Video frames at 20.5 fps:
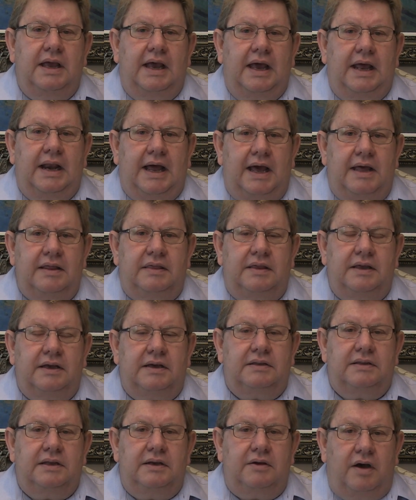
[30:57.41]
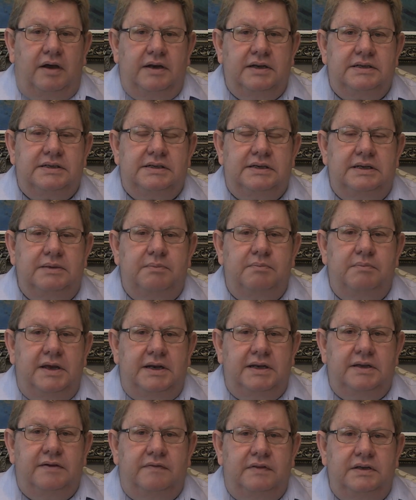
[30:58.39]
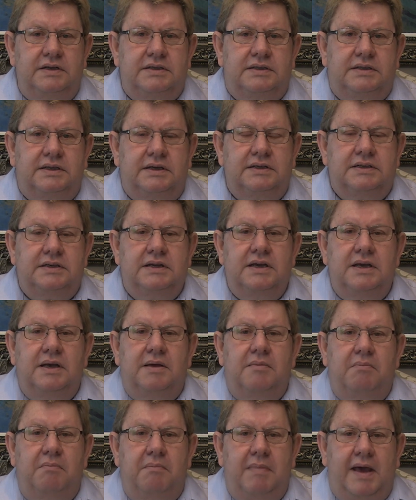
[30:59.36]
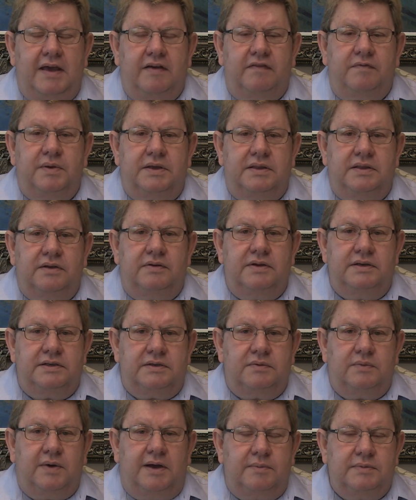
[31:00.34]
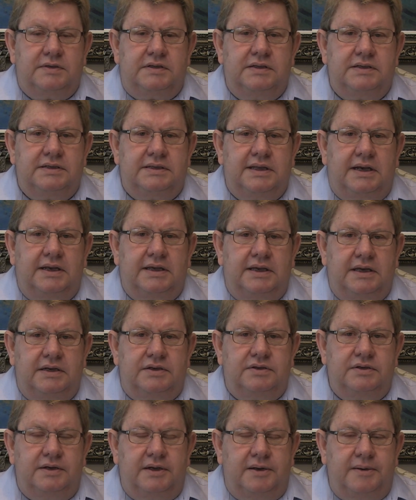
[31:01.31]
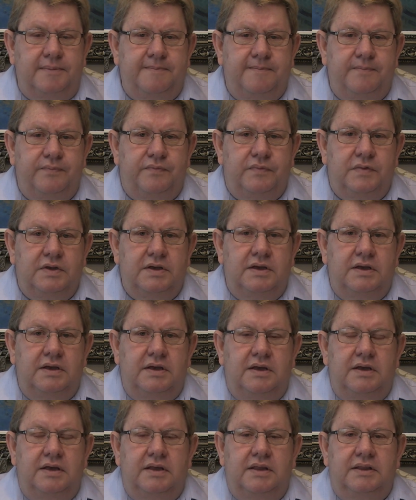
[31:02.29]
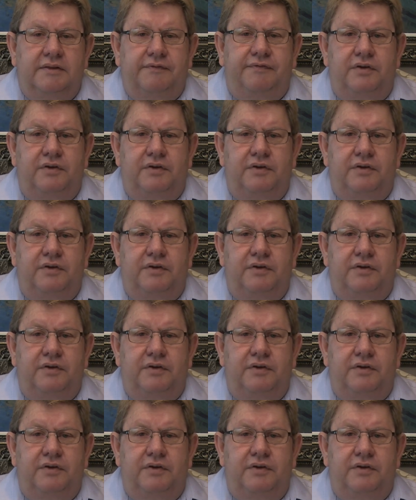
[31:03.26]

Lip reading: And I think that honestly, many of these things may have been the reason why I'm still standing here today. The